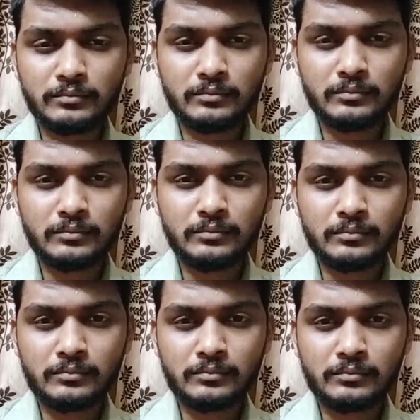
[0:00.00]

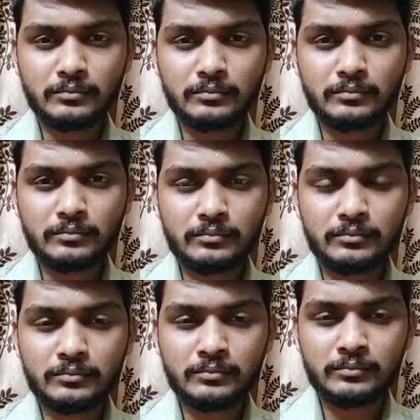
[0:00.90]

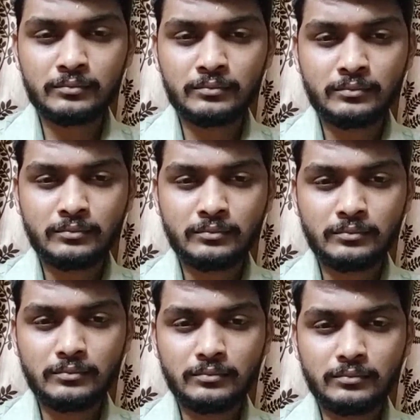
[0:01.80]

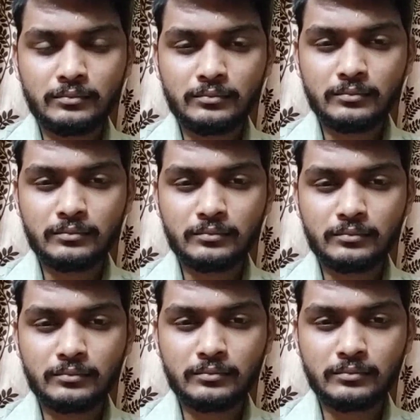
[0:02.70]

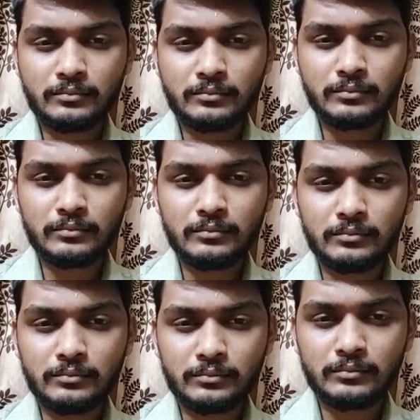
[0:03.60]

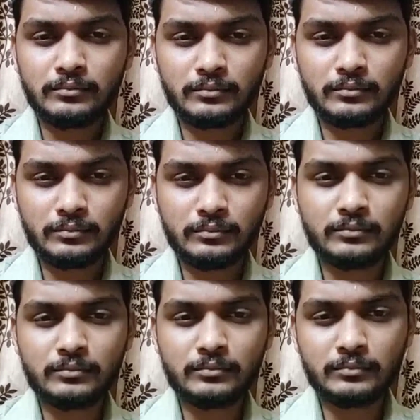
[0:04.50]

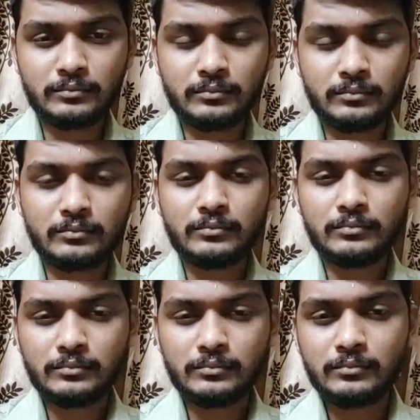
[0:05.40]
(silent)